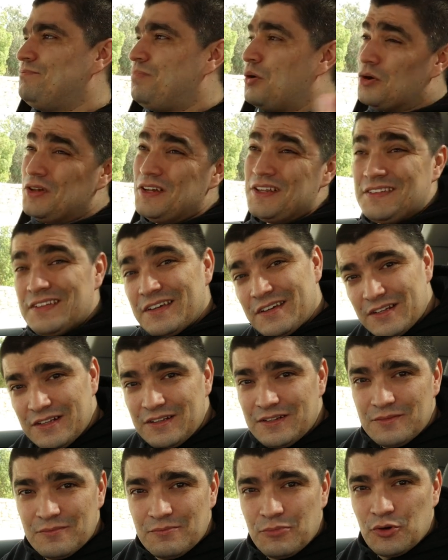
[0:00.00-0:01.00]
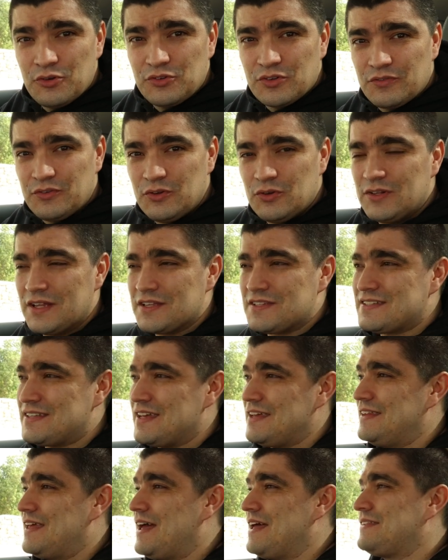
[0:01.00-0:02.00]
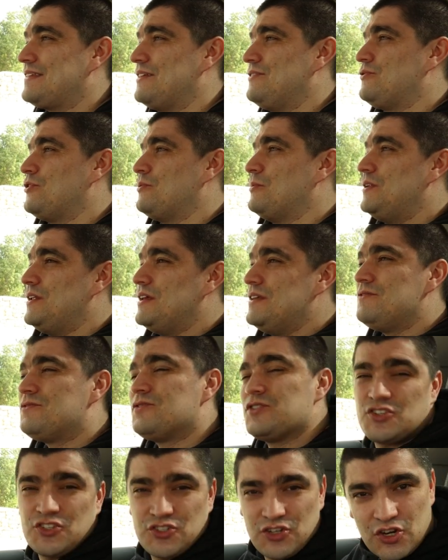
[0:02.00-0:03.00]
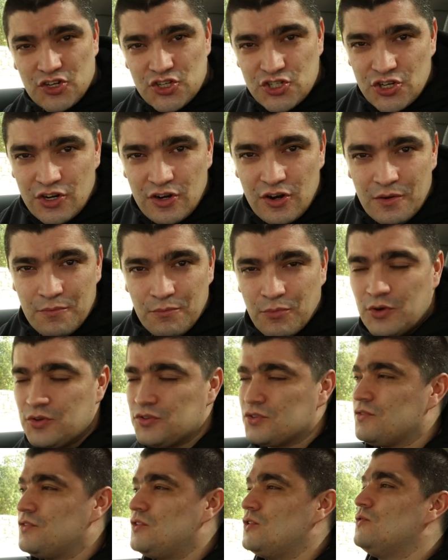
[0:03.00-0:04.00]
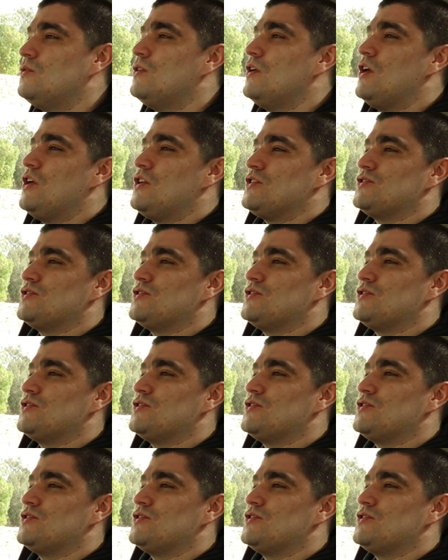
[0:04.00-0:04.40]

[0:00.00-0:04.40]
political point of view, let's say that, and from an infrastructure point of view.